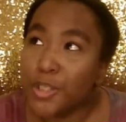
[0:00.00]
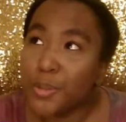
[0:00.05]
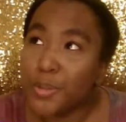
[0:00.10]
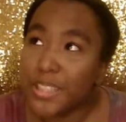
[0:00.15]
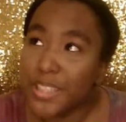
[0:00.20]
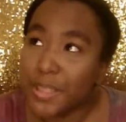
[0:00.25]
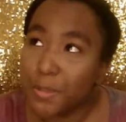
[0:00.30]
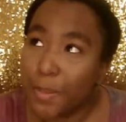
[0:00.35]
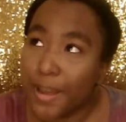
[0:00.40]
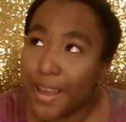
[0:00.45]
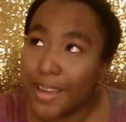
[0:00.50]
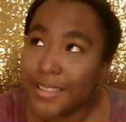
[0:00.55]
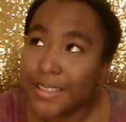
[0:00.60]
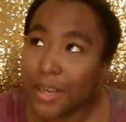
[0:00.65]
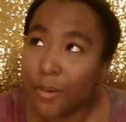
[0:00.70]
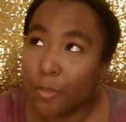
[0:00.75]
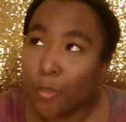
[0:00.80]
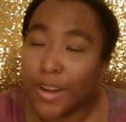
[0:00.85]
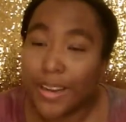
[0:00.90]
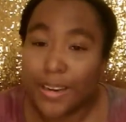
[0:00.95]
expect
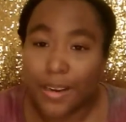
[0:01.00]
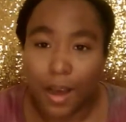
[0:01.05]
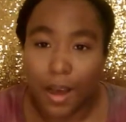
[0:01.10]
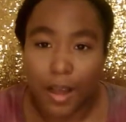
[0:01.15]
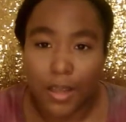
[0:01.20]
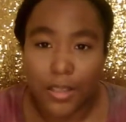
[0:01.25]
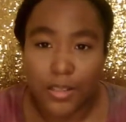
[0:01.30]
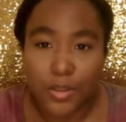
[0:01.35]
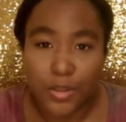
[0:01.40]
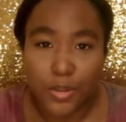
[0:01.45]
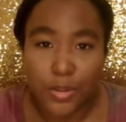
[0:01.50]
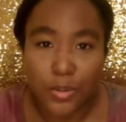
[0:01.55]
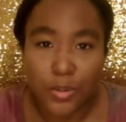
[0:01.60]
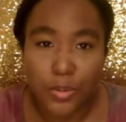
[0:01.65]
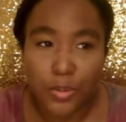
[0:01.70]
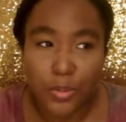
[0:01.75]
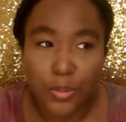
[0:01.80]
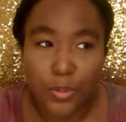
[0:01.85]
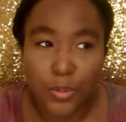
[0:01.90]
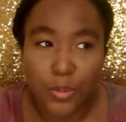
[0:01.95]
and what not
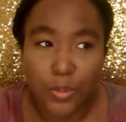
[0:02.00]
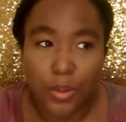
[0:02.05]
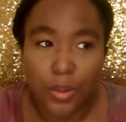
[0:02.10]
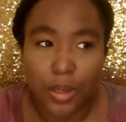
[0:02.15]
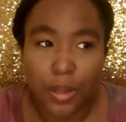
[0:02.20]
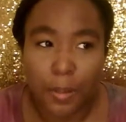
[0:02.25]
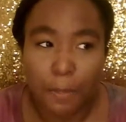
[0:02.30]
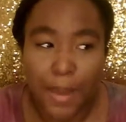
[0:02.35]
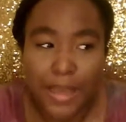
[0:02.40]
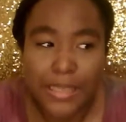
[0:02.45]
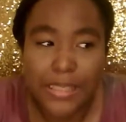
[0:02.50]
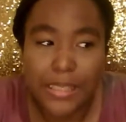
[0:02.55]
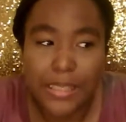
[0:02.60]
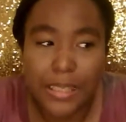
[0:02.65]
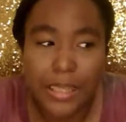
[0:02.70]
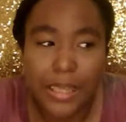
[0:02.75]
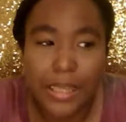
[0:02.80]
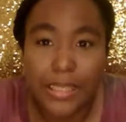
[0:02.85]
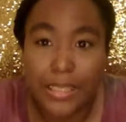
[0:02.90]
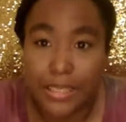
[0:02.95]
to
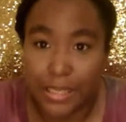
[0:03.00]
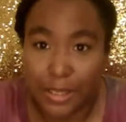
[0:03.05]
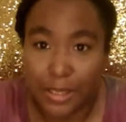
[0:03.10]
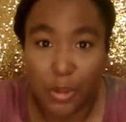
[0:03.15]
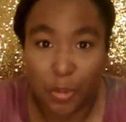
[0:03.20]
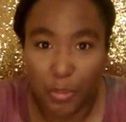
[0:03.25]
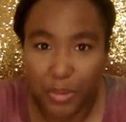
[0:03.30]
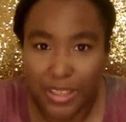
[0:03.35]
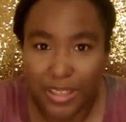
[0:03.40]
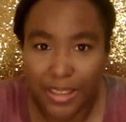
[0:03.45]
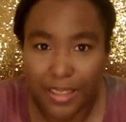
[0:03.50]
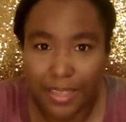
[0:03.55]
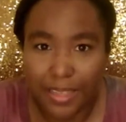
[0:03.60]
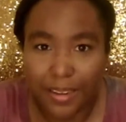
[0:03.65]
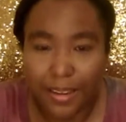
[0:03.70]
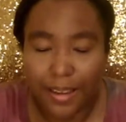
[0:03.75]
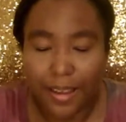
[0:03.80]
basically deal with.